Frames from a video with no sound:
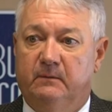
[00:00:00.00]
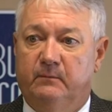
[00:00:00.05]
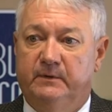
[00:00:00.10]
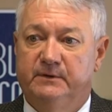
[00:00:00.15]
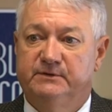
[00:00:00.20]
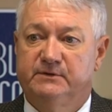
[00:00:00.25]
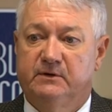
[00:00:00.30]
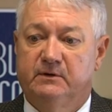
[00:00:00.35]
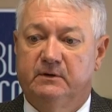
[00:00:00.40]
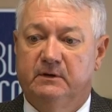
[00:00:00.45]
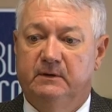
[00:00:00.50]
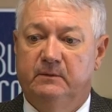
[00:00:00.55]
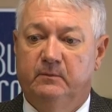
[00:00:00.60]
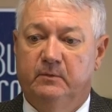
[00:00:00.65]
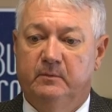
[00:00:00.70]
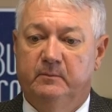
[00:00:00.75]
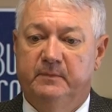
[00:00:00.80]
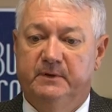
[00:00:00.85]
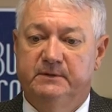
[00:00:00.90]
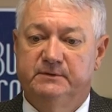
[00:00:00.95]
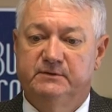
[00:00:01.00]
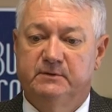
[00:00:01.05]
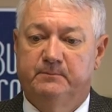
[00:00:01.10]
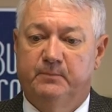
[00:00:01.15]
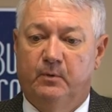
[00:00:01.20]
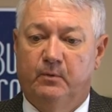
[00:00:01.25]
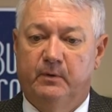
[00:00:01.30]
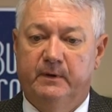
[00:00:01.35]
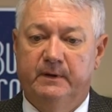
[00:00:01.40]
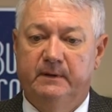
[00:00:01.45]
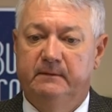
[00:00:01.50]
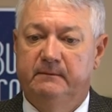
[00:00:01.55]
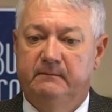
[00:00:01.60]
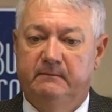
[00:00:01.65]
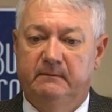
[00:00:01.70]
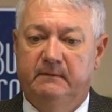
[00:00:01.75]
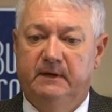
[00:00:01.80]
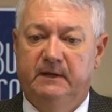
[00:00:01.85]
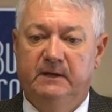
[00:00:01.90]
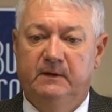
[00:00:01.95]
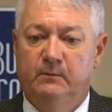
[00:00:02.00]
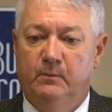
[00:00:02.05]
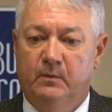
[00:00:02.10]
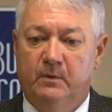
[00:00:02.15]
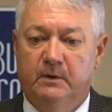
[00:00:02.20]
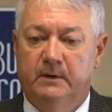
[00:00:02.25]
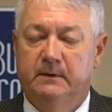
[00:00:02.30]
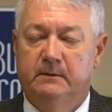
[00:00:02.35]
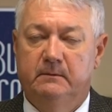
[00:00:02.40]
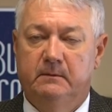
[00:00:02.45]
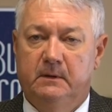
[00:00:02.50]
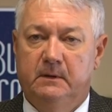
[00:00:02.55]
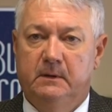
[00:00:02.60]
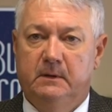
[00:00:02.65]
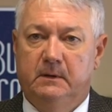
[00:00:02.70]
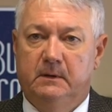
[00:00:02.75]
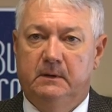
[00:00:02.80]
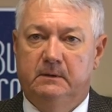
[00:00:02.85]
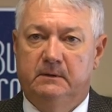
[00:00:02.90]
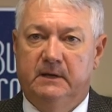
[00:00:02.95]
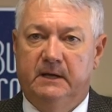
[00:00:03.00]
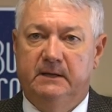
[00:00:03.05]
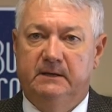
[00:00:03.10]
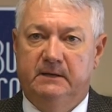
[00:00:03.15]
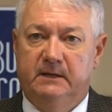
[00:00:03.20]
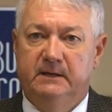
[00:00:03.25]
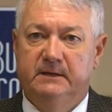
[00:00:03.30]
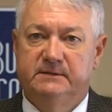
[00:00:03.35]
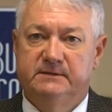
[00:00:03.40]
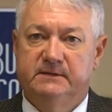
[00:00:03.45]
we certainly will be supporting anyone that needs